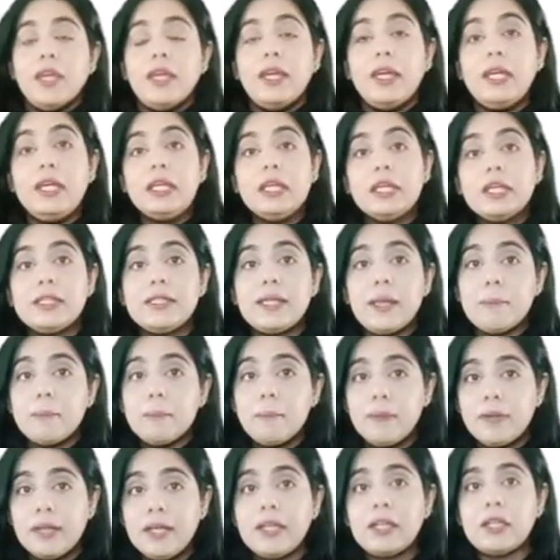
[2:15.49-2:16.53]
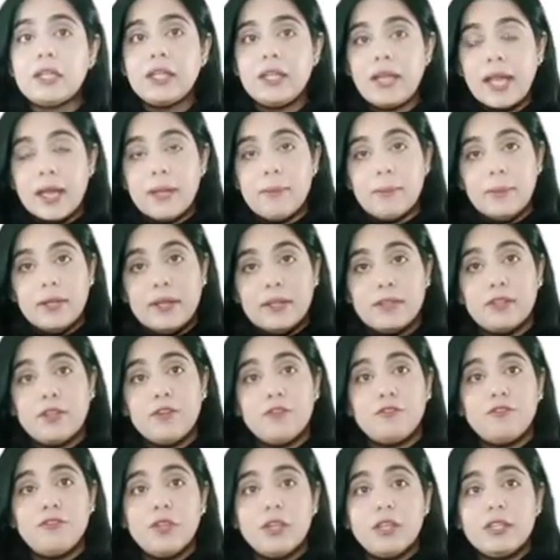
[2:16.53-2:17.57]
In a temperate climate, the
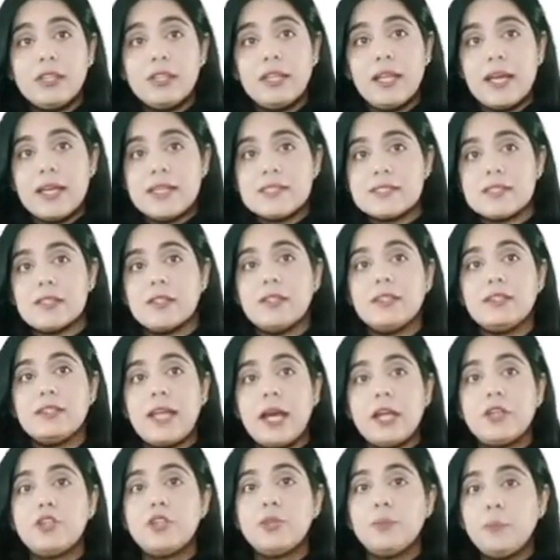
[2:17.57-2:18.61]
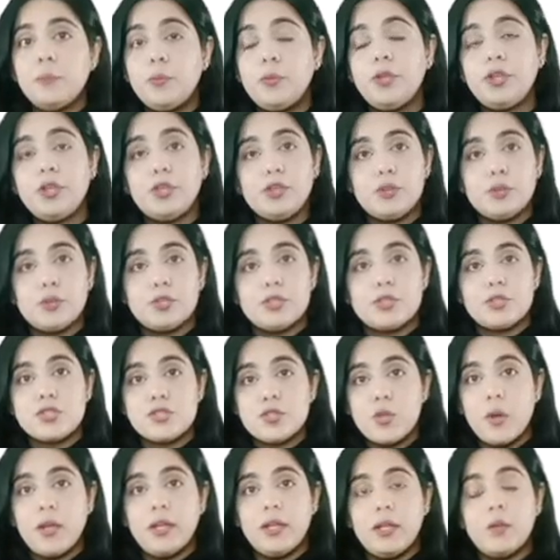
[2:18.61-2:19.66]
fertilizer that you put into the
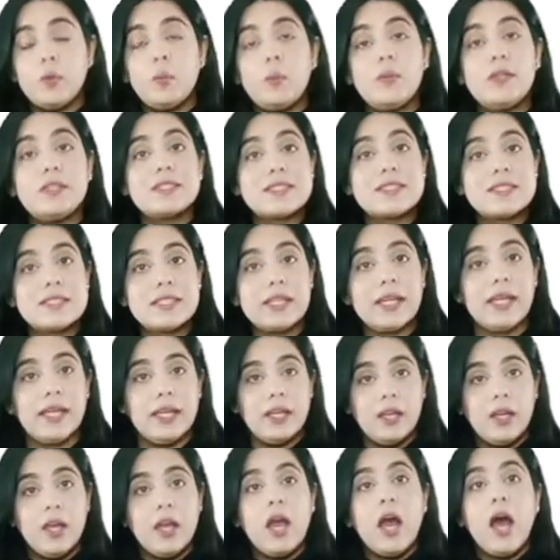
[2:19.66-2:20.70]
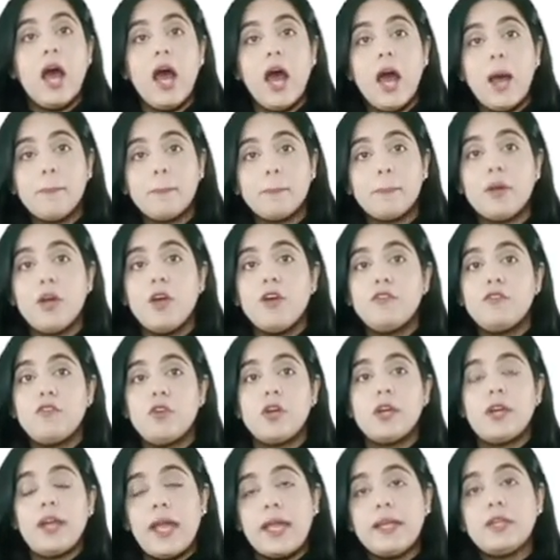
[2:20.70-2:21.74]
soil will stay up for
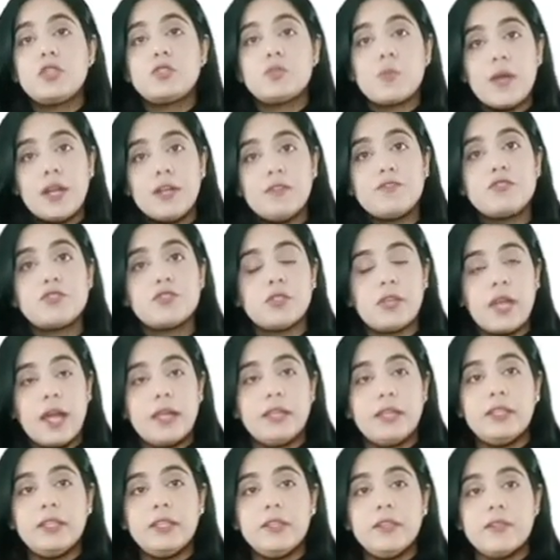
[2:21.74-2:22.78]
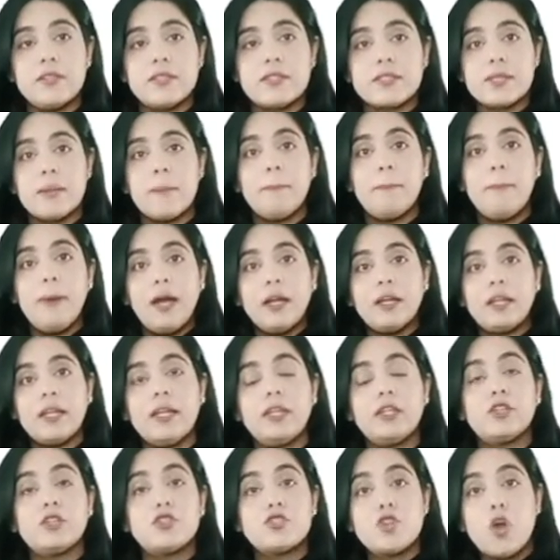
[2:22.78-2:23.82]
like 12 to 9 years. But
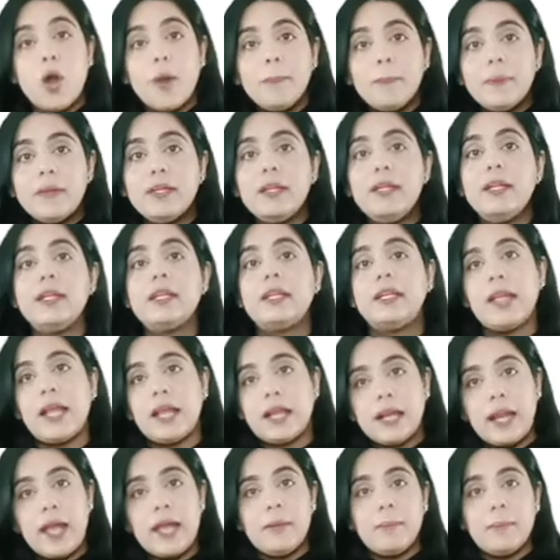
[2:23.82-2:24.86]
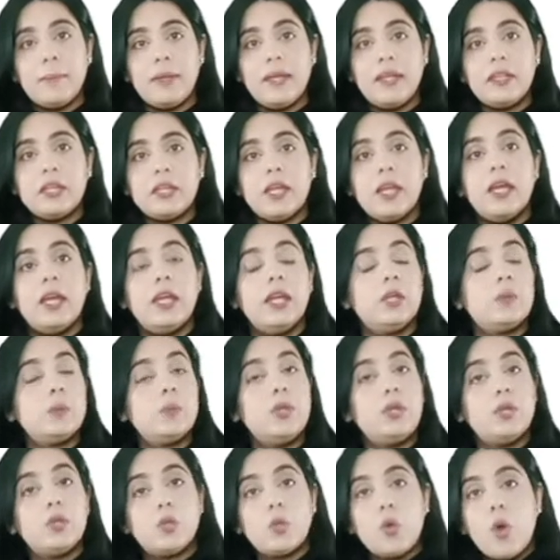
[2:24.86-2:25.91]
in a tropical climate, it
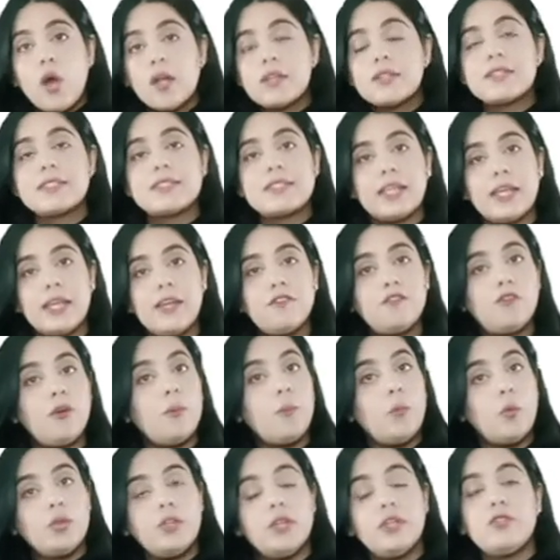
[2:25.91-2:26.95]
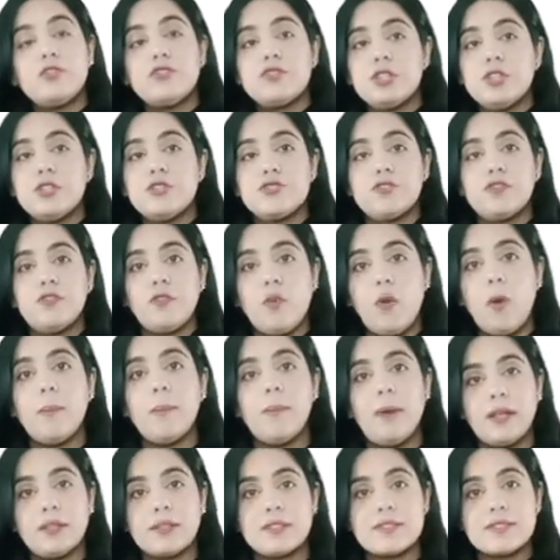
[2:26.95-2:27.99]
will not stay for more than 3 to 4
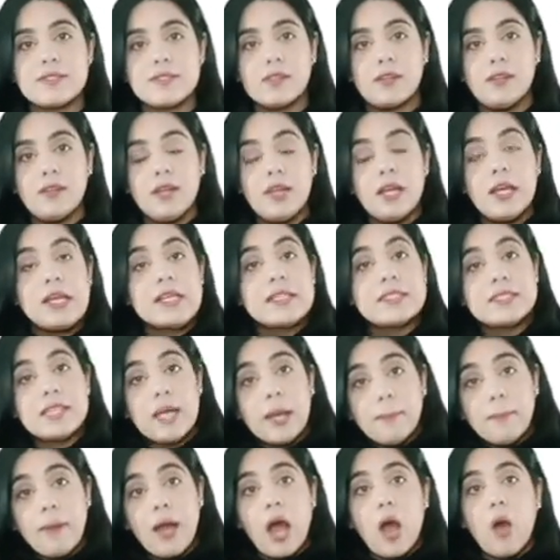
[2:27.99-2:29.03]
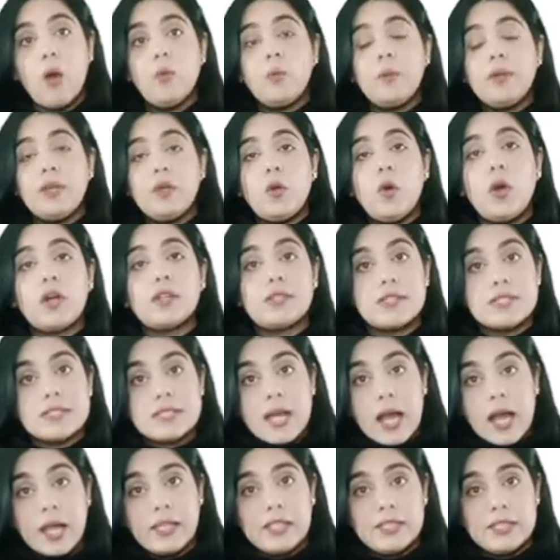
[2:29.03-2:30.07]
months. Somehow we got
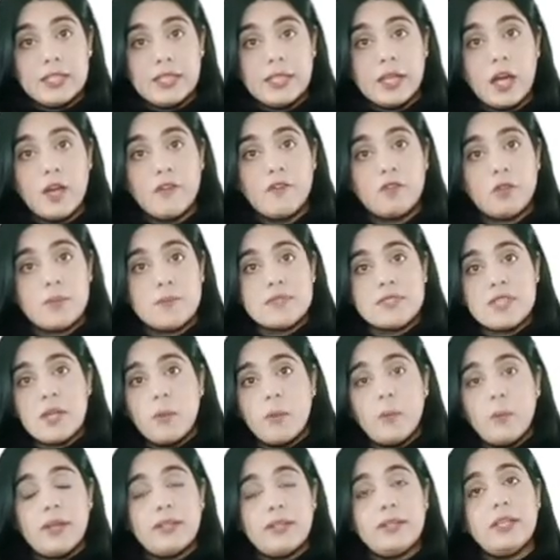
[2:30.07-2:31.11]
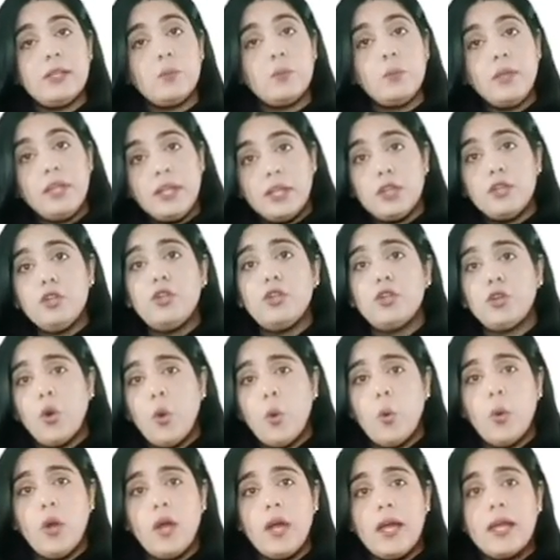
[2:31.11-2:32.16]
this idea from somewhere that we can
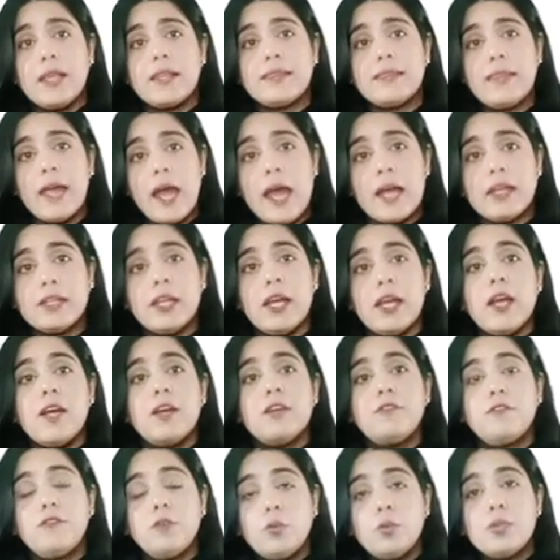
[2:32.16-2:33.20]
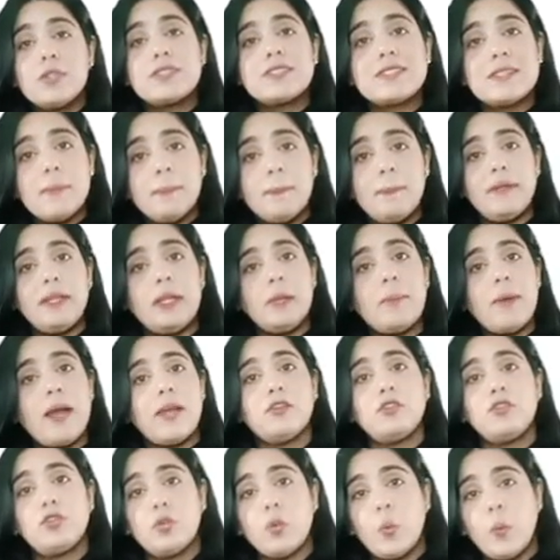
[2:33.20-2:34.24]
grow that food simply by
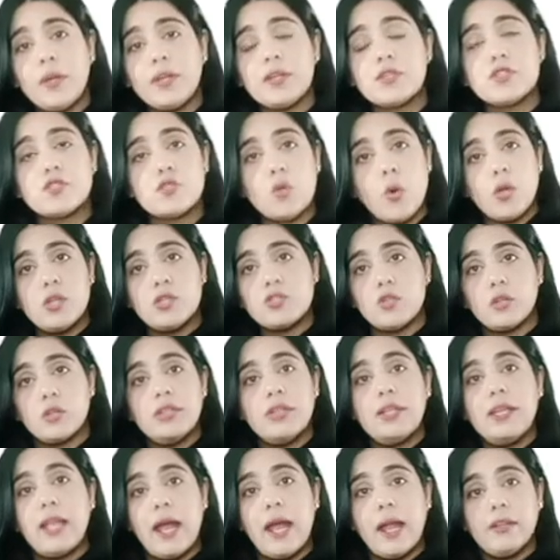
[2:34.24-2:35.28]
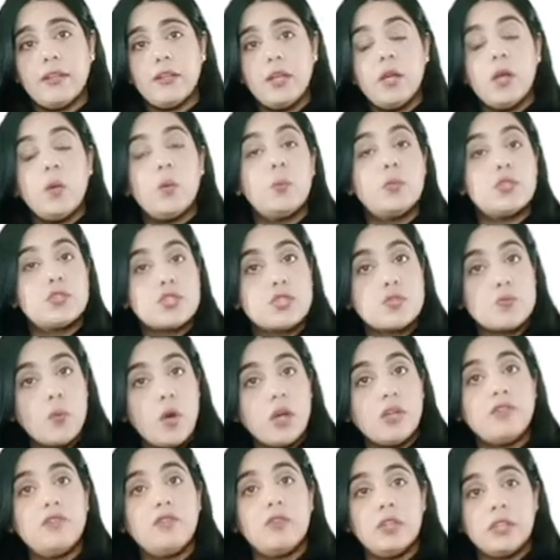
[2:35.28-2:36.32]
throwing salts on the land, which is
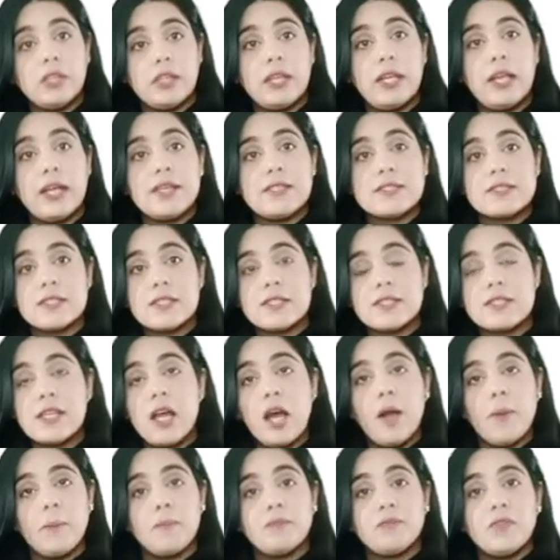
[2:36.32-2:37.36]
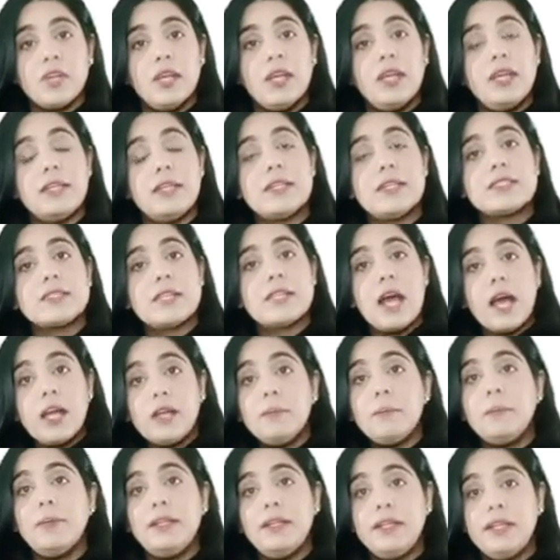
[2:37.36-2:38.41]
what fertilizers are. It is
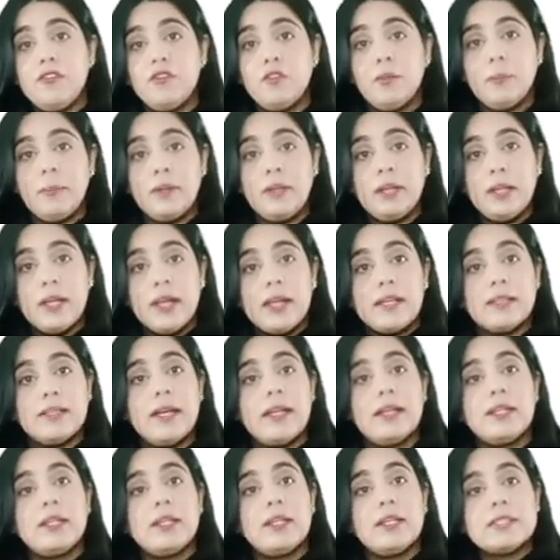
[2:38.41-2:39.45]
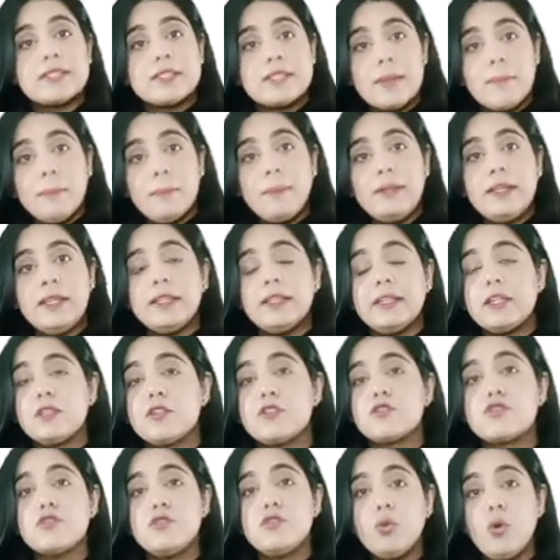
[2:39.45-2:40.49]
unbelievable that simply there
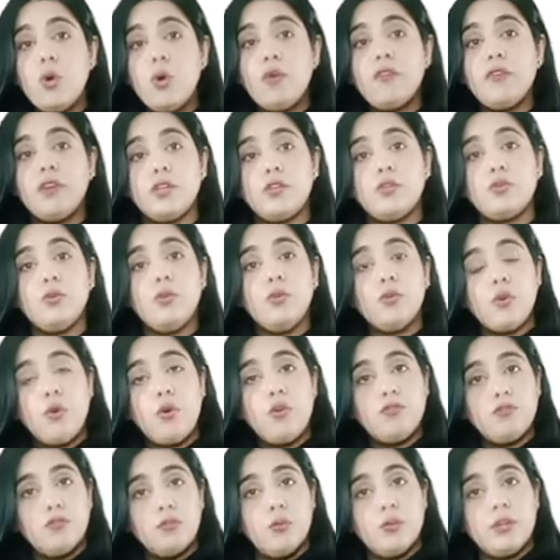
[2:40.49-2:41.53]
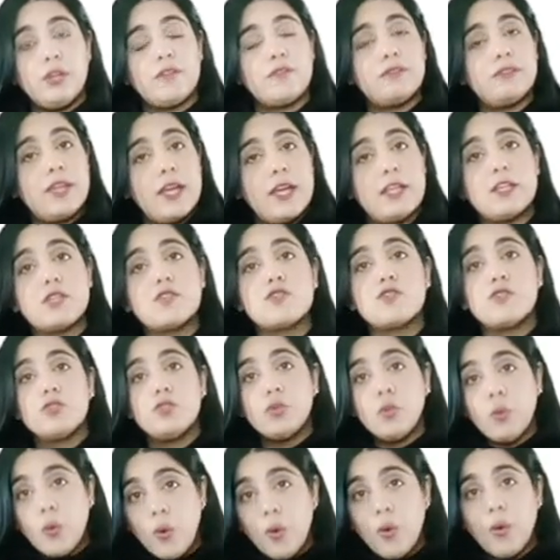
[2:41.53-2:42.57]
is no way to grow food if there is
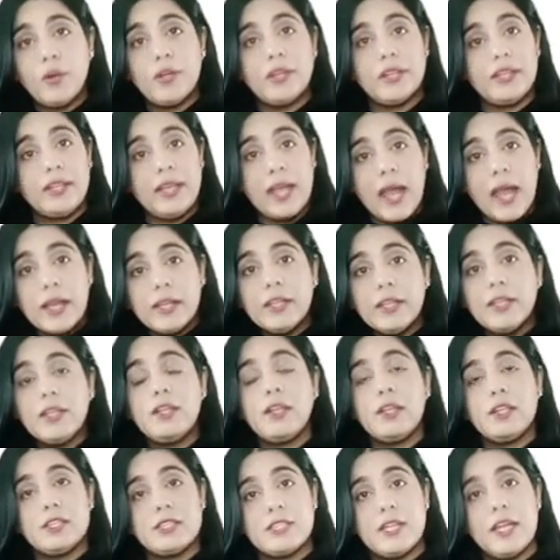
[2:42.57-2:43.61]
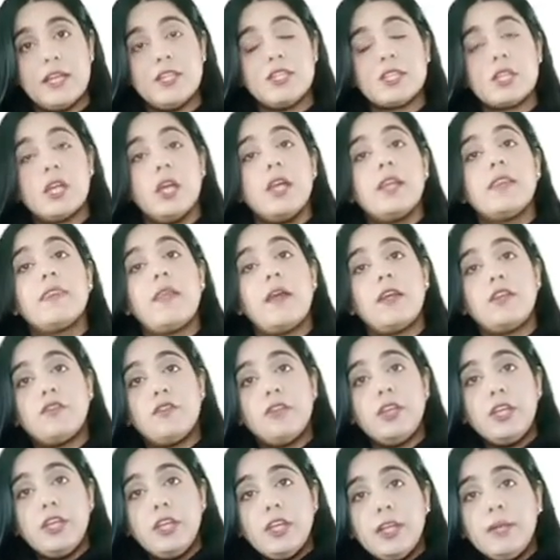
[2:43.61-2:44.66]
no organic content that
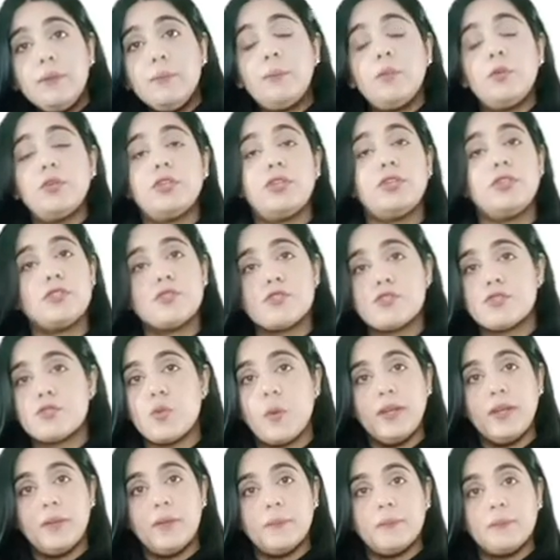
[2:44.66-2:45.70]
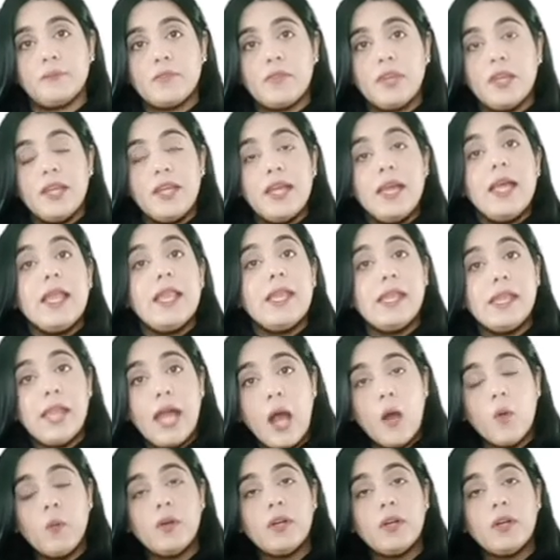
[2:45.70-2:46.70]
we input in the soil. Now